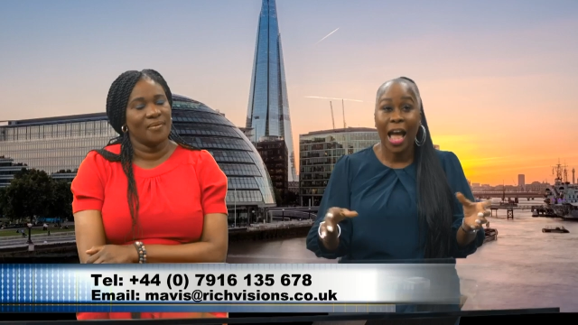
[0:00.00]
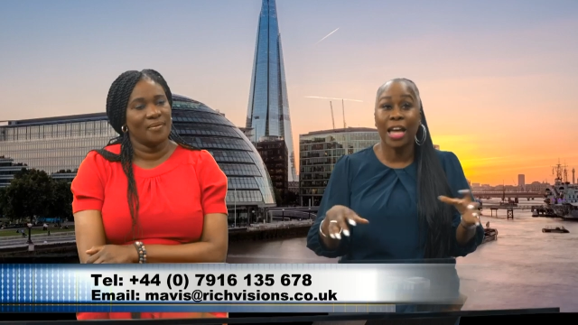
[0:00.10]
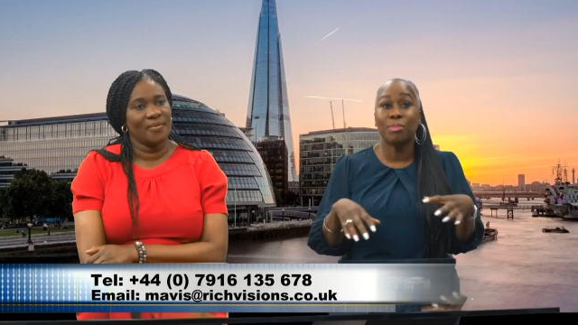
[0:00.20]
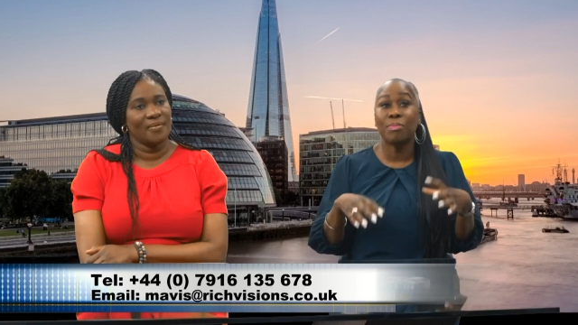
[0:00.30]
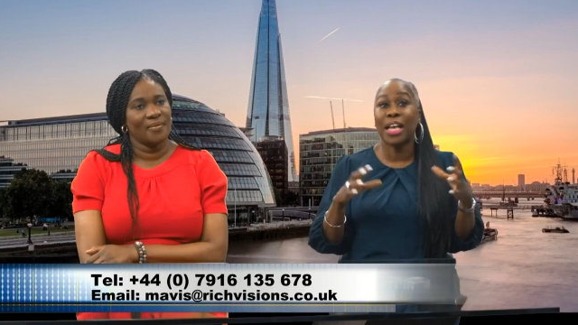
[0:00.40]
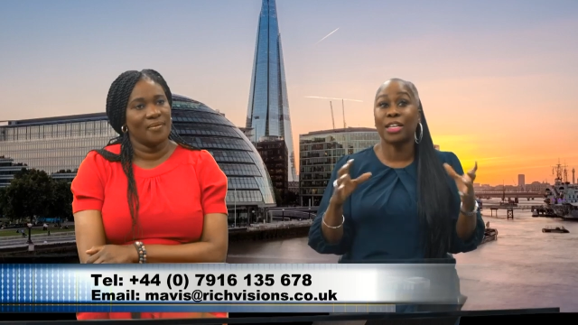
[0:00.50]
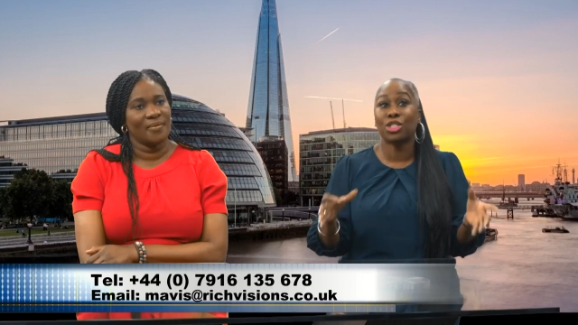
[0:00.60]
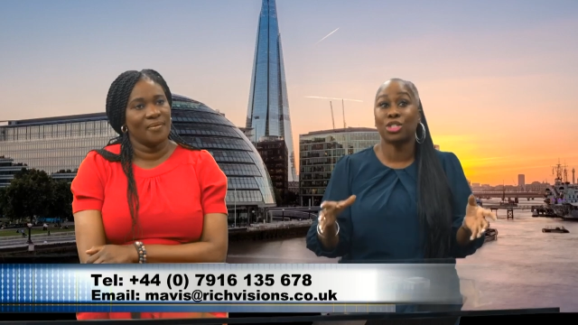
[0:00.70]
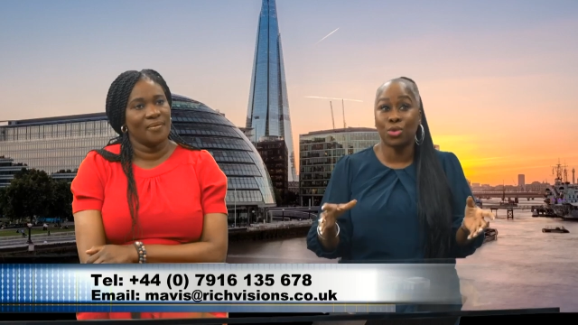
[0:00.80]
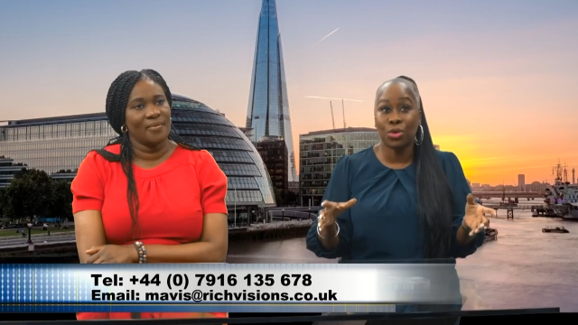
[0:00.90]
Speaker 1: and make
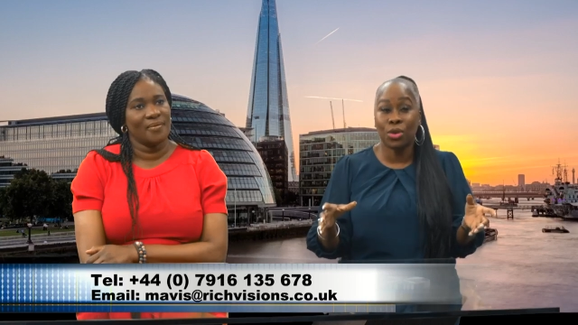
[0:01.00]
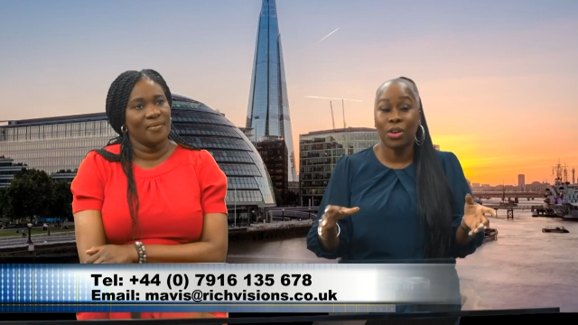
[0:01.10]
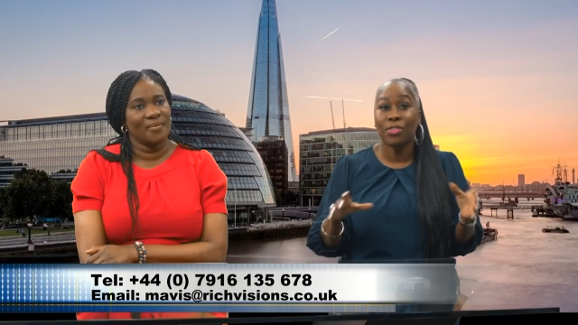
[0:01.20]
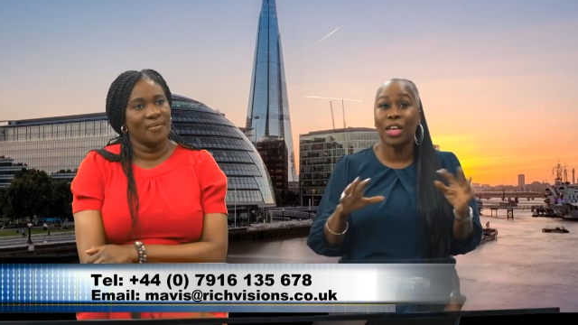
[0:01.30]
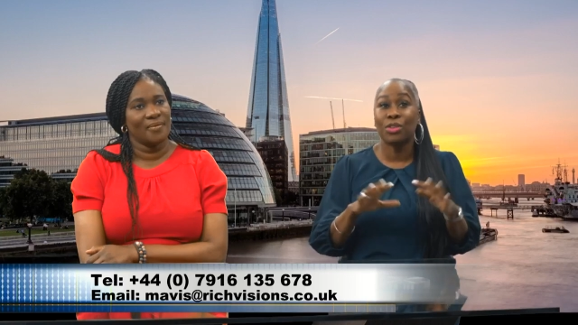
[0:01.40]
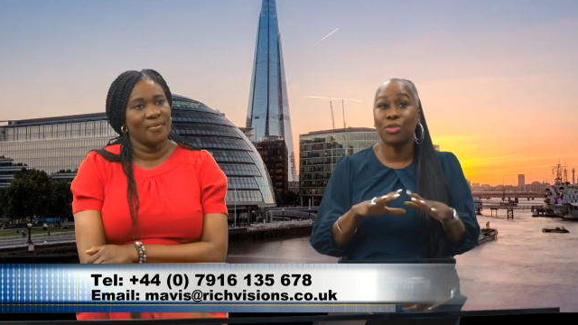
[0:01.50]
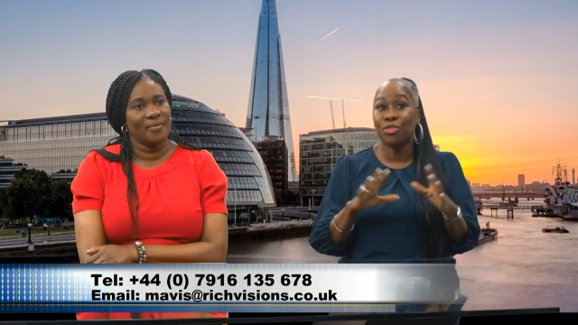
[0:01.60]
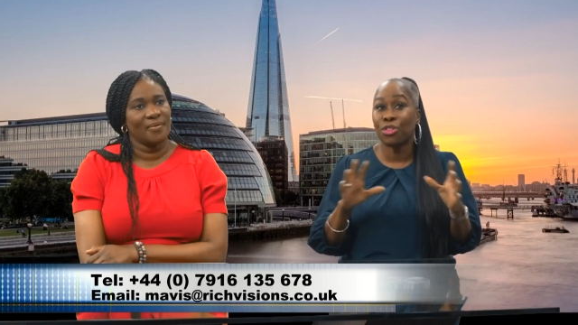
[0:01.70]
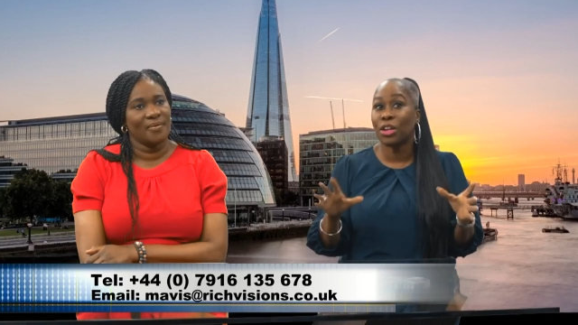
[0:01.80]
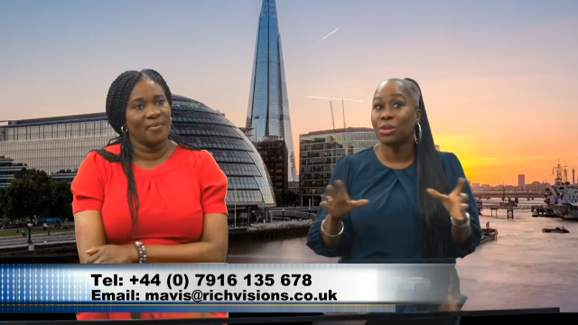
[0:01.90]
sure that you
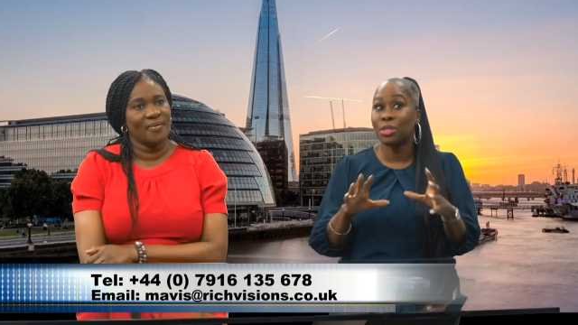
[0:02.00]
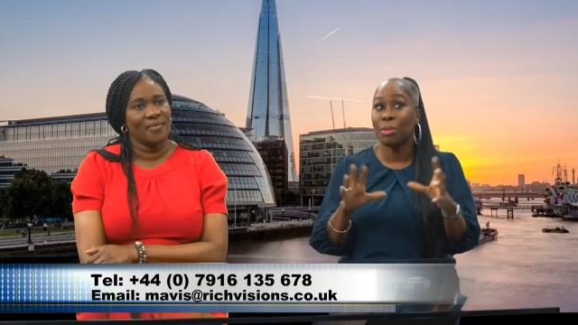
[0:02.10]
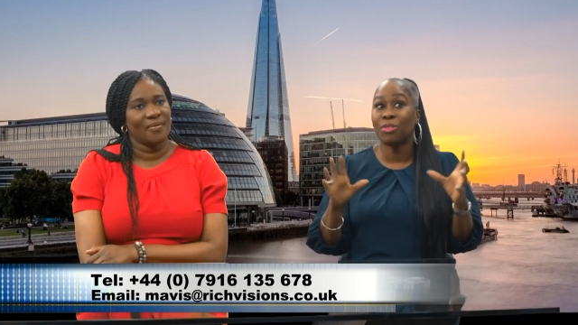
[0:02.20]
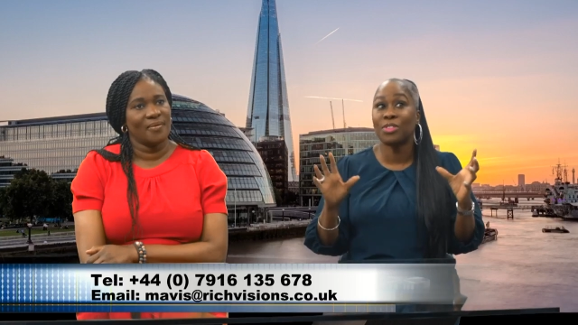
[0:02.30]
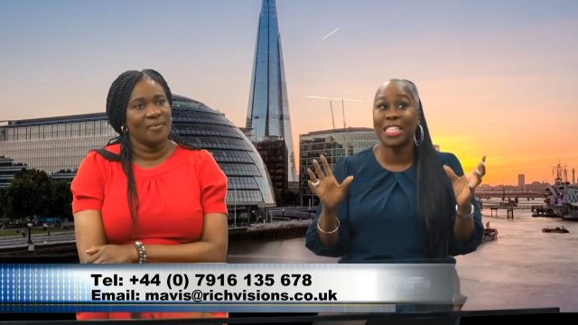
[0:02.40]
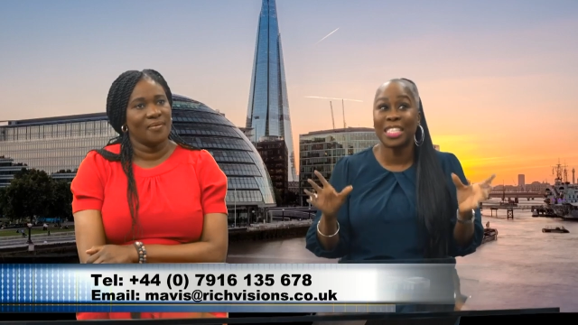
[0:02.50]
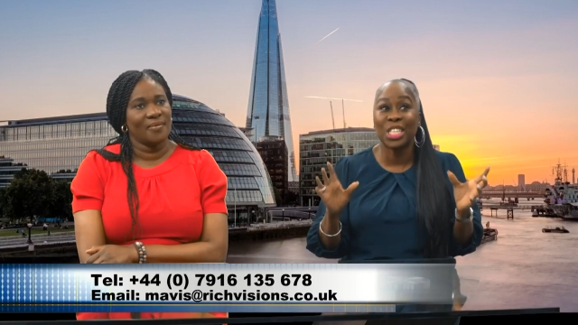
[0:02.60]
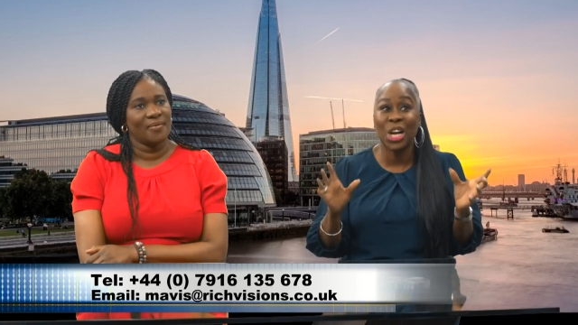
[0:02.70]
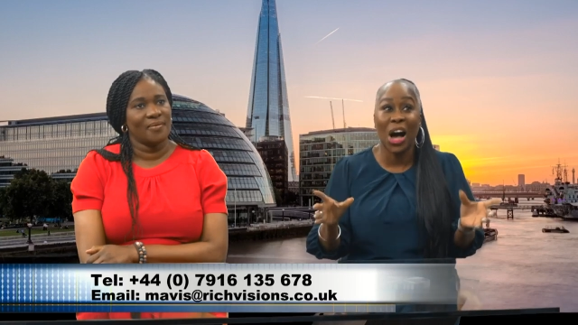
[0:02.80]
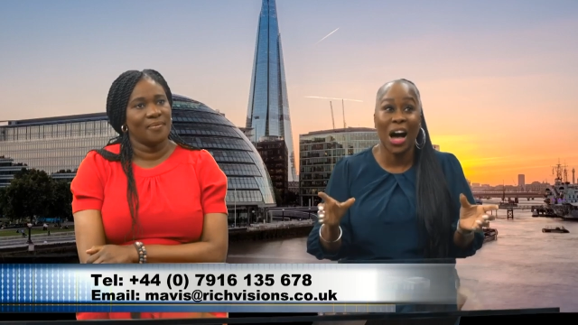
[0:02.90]
follow some of these
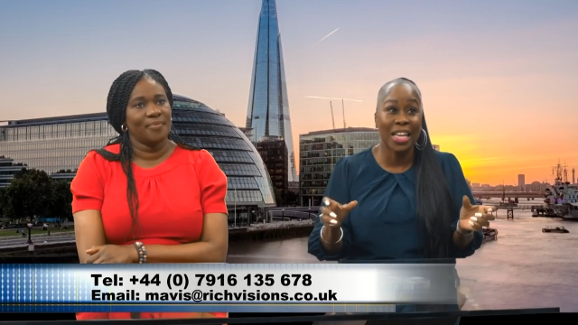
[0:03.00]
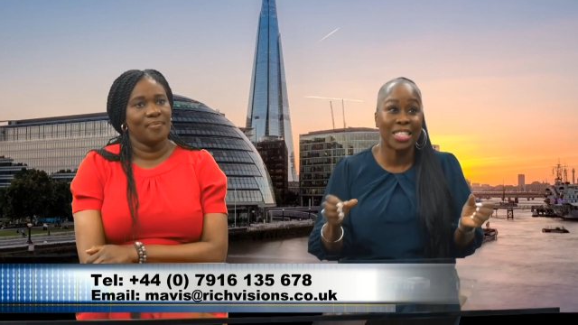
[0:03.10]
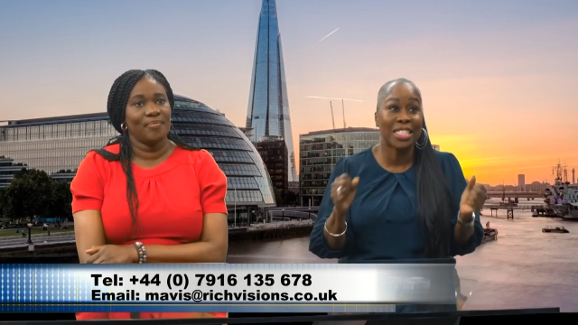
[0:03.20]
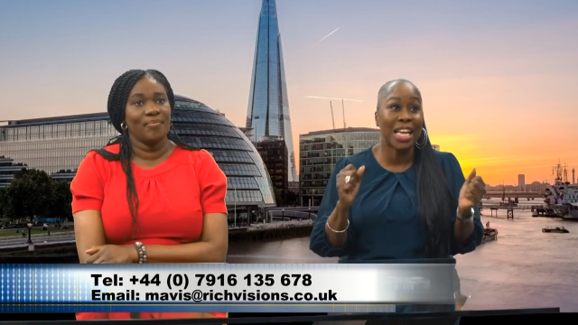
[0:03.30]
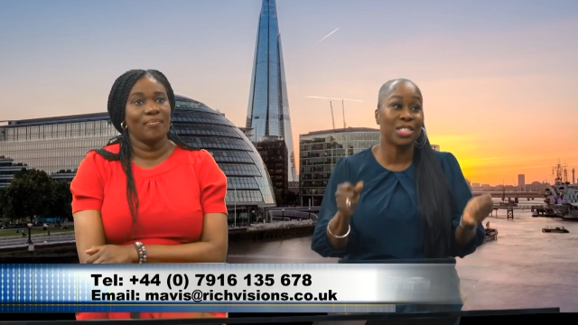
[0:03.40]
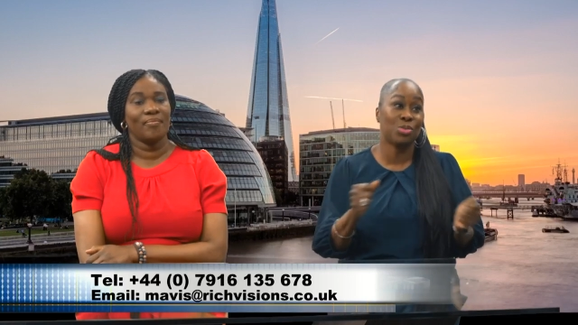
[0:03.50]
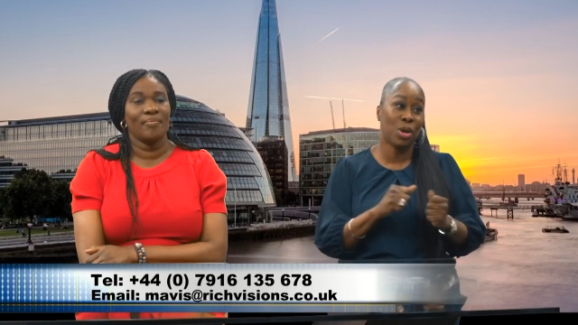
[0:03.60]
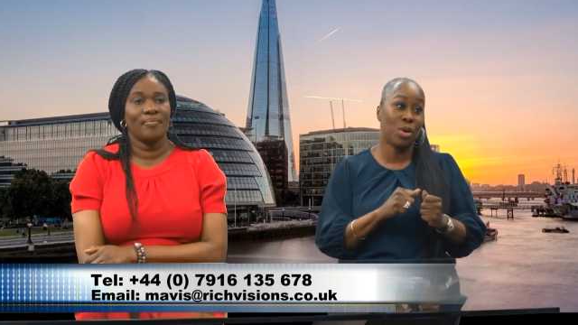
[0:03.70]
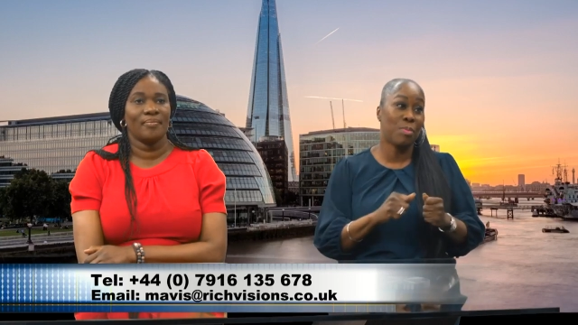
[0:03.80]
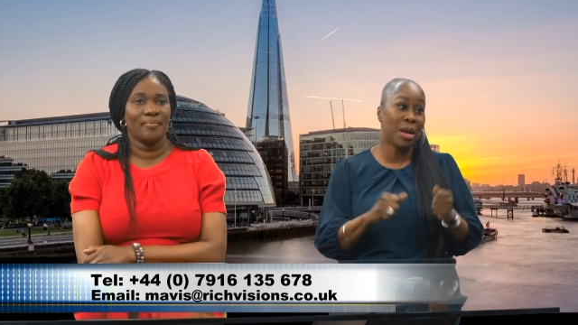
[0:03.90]
guides as mm-hmm. well.